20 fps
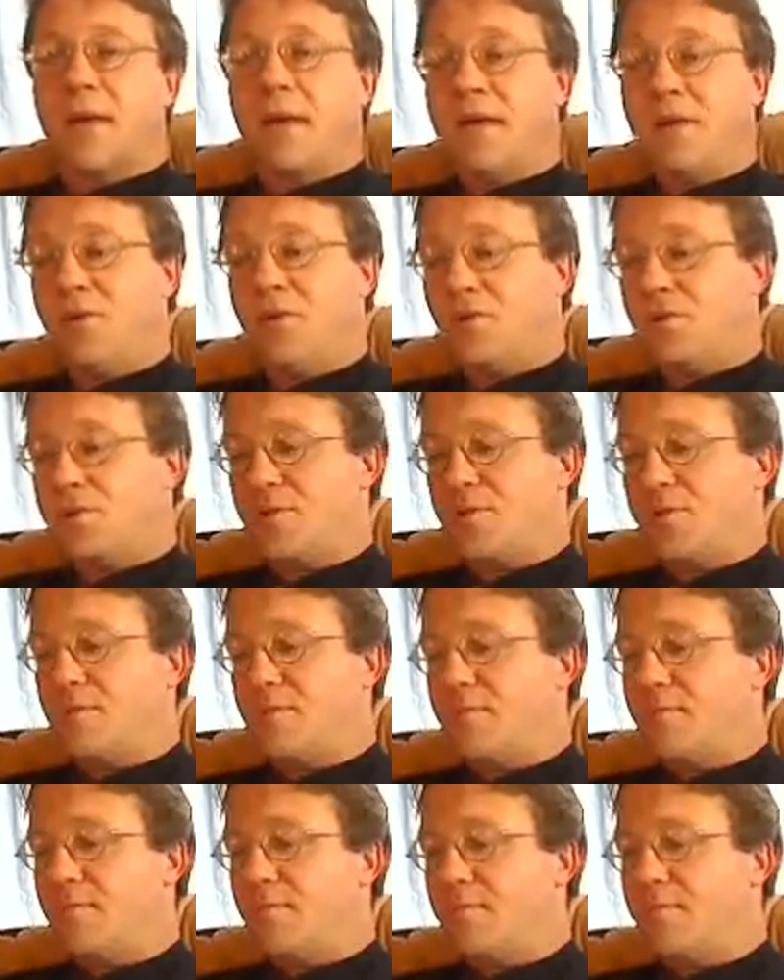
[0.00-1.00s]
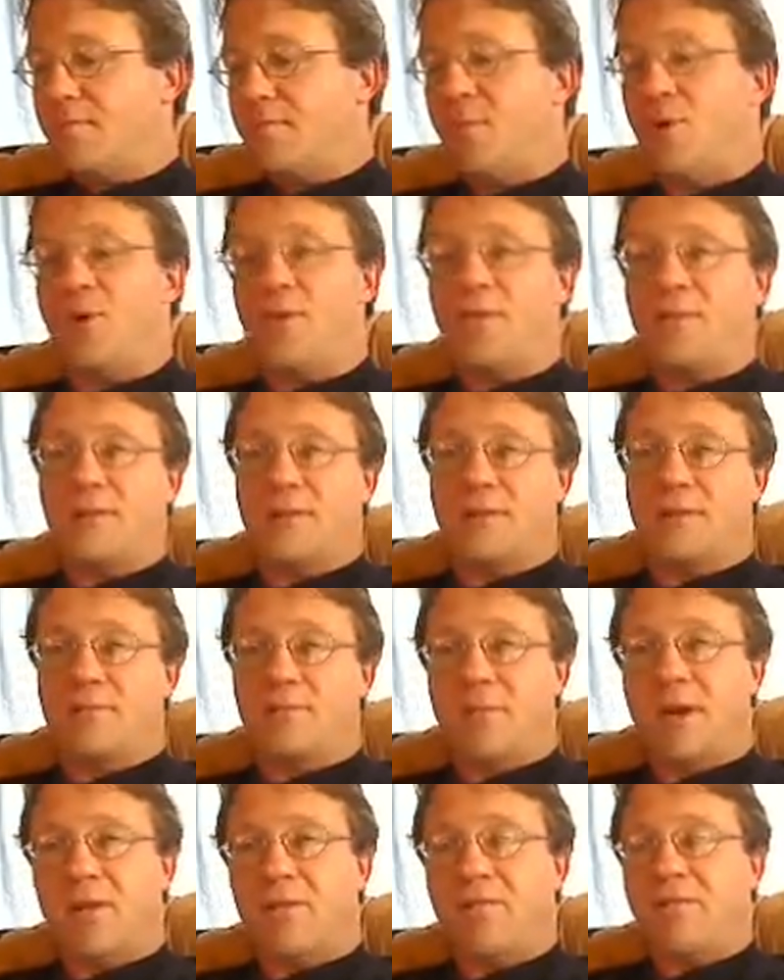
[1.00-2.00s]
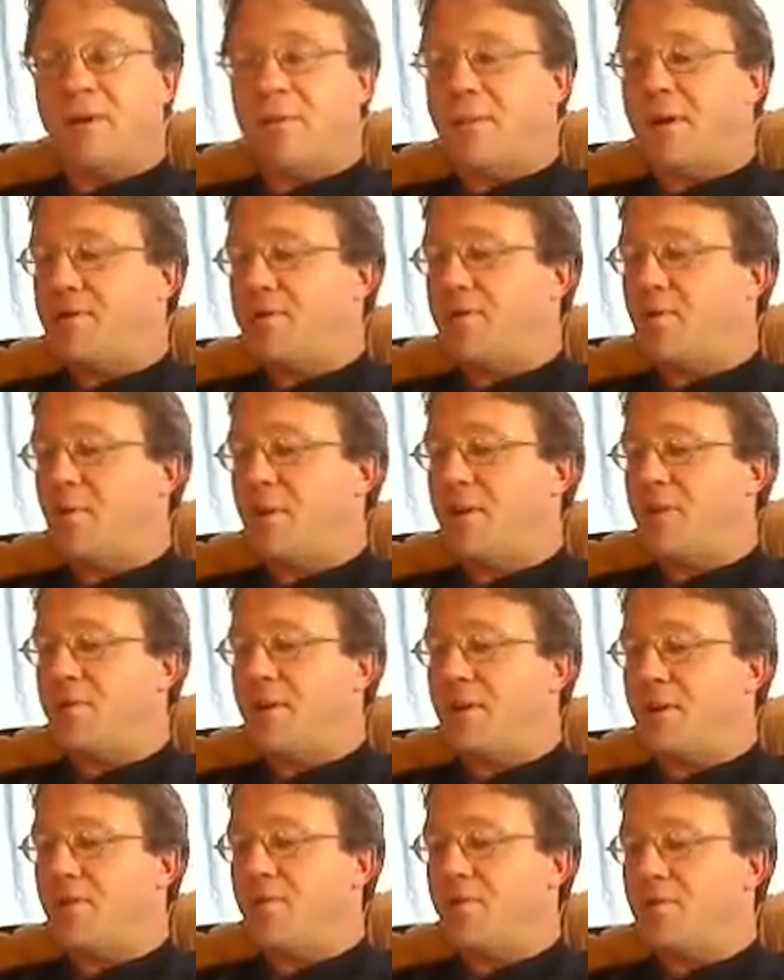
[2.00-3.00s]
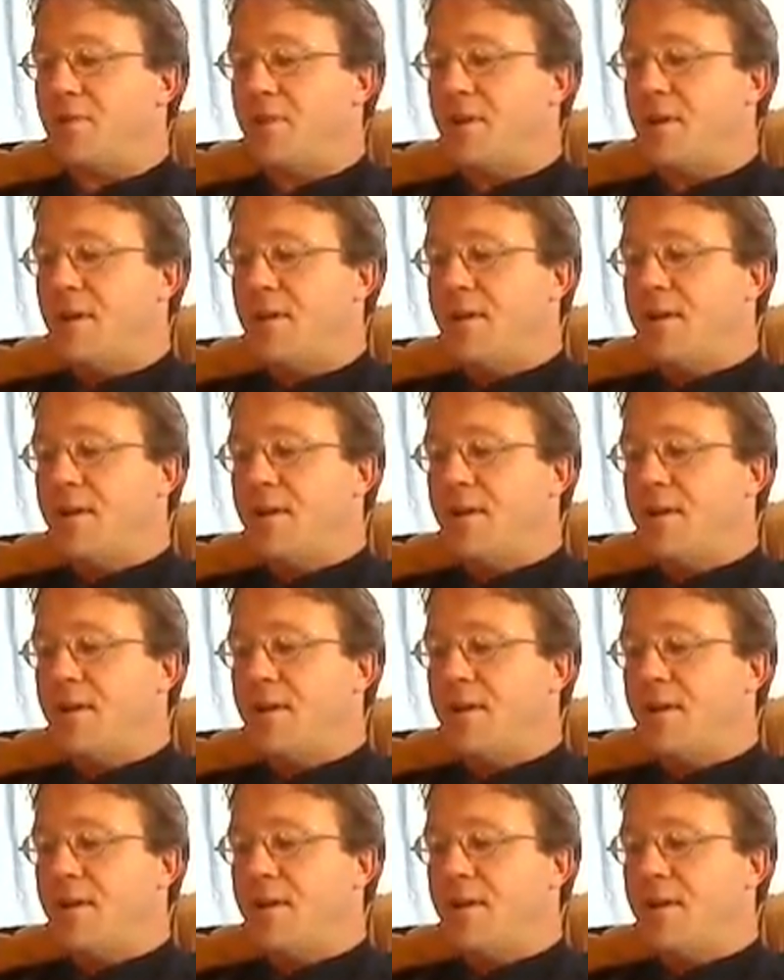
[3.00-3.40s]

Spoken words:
Ellos. Both because male, female, so you want to use ellos.